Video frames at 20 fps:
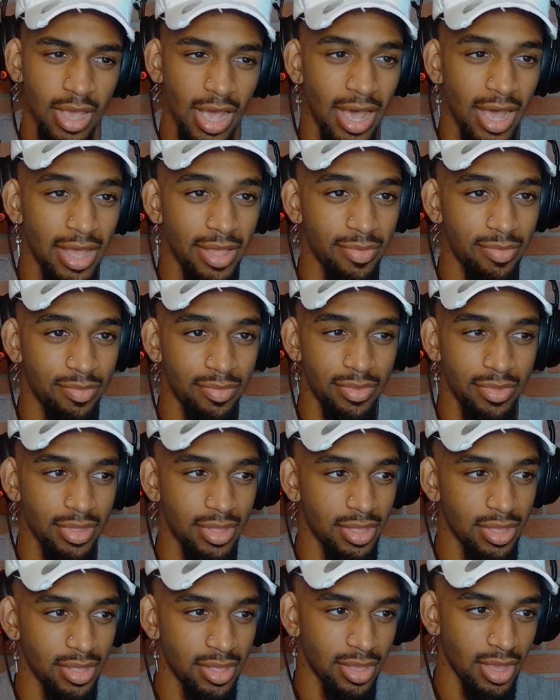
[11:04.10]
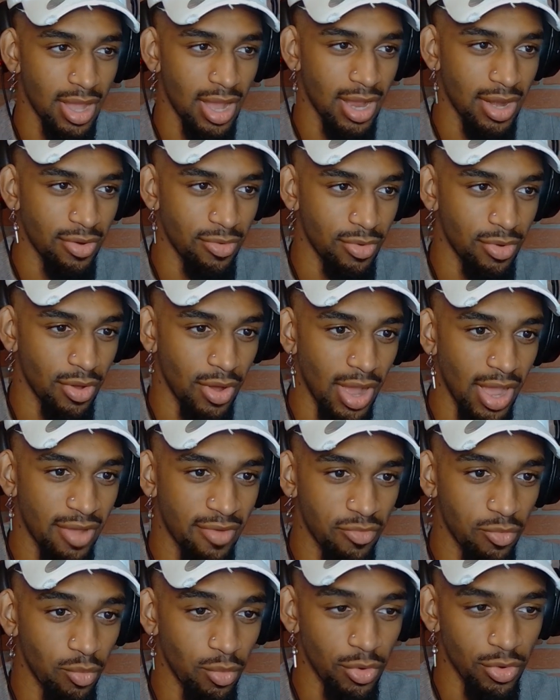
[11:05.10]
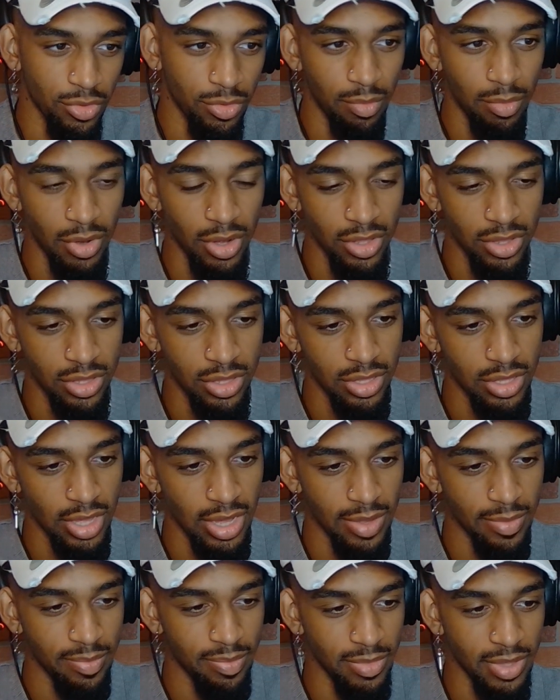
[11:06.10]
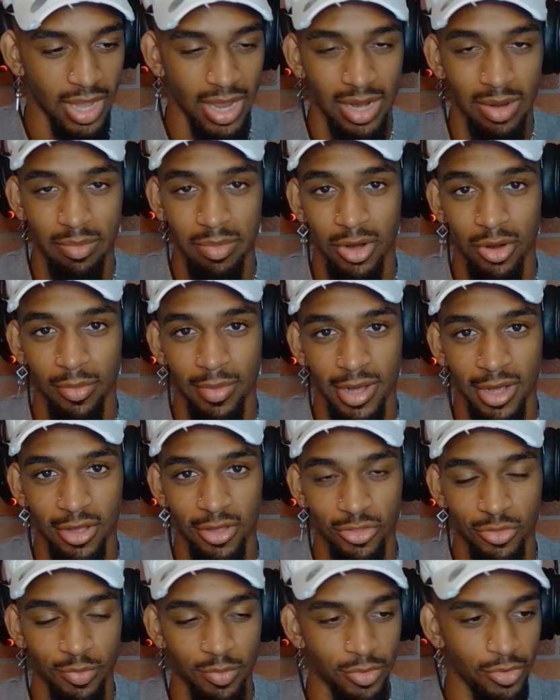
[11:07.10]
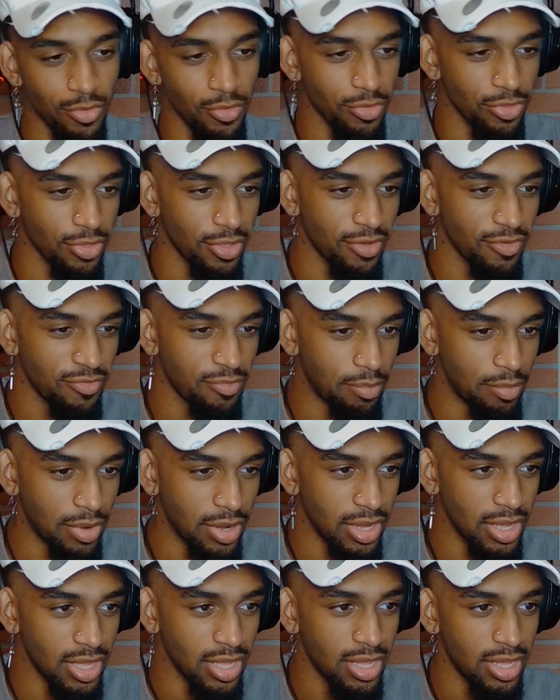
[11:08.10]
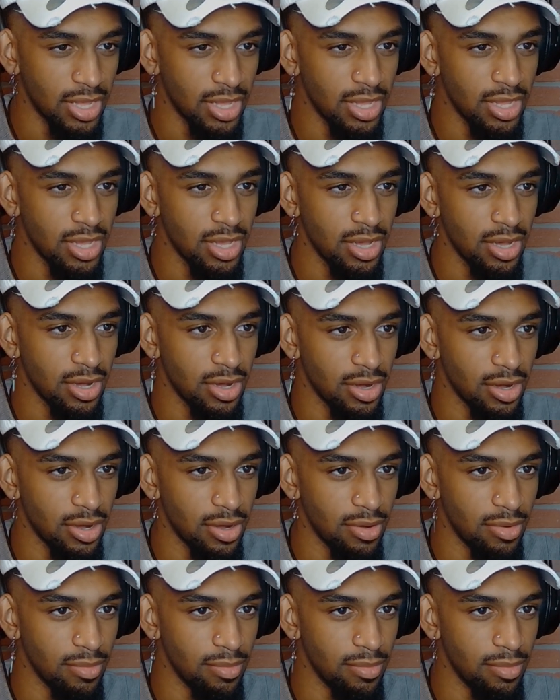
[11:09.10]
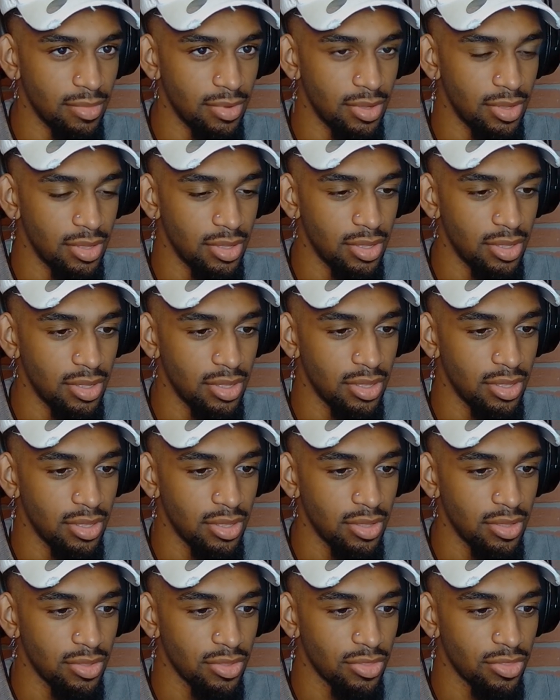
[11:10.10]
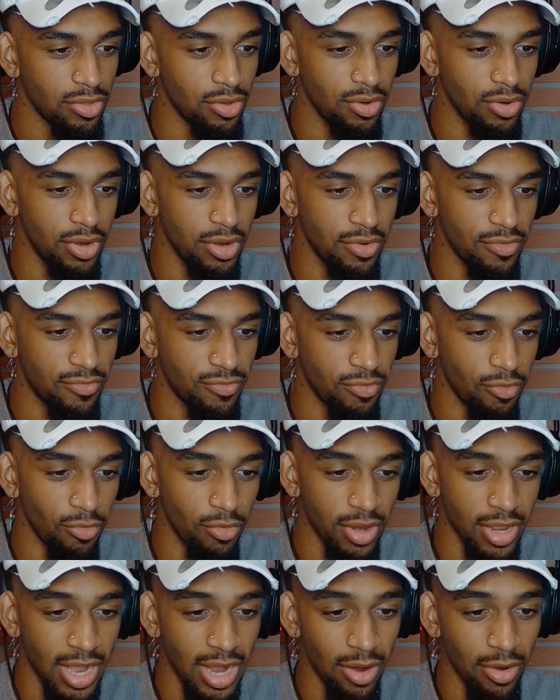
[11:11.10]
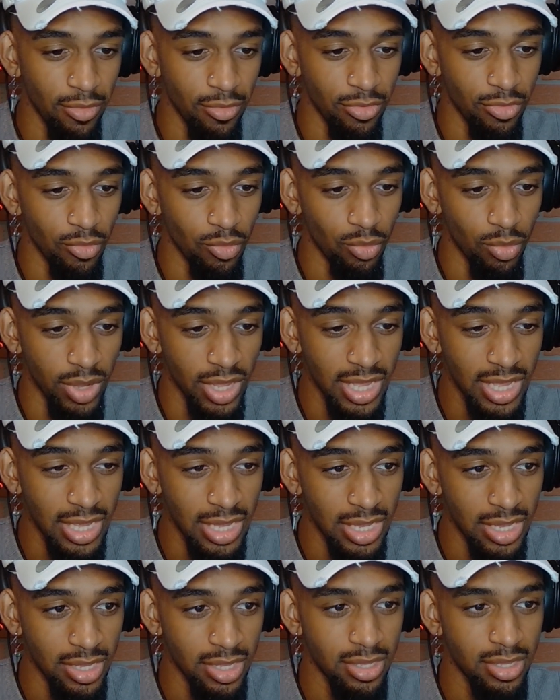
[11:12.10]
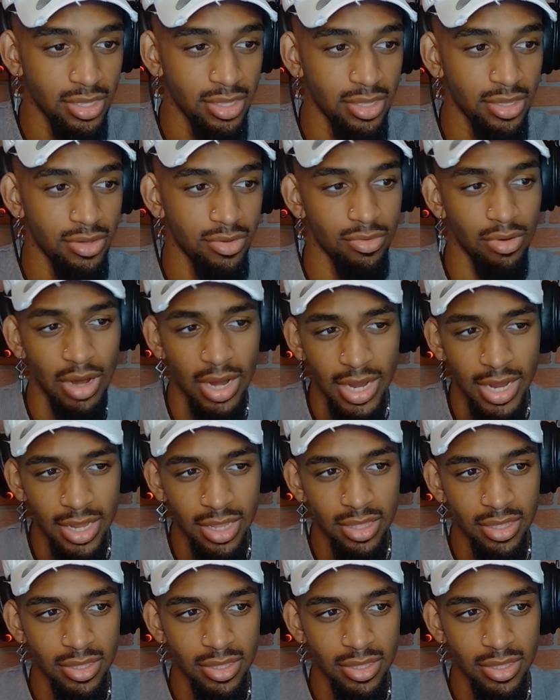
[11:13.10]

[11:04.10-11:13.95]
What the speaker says: I don't know, I haven't worked much. I've kind of been on my entrepreneur stuff, but 30 to 40 hours a week, right?